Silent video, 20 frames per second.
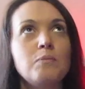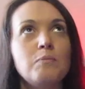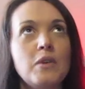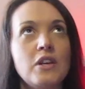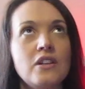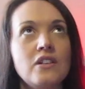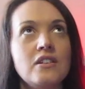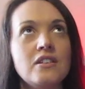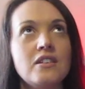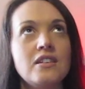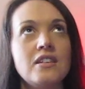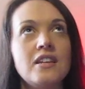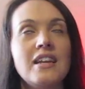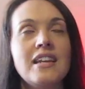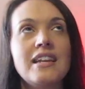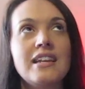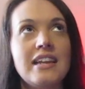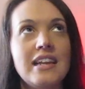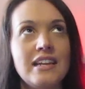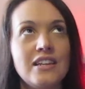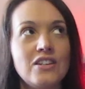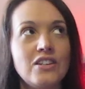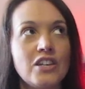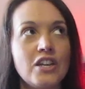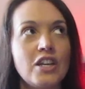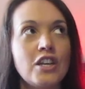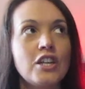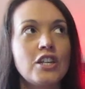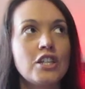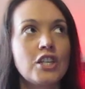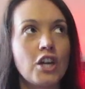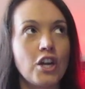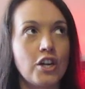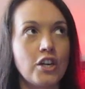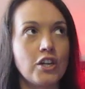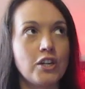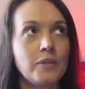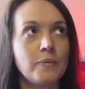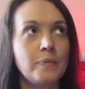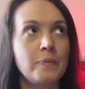Mutant Ninja
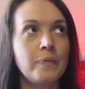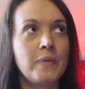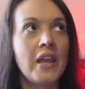Turtle.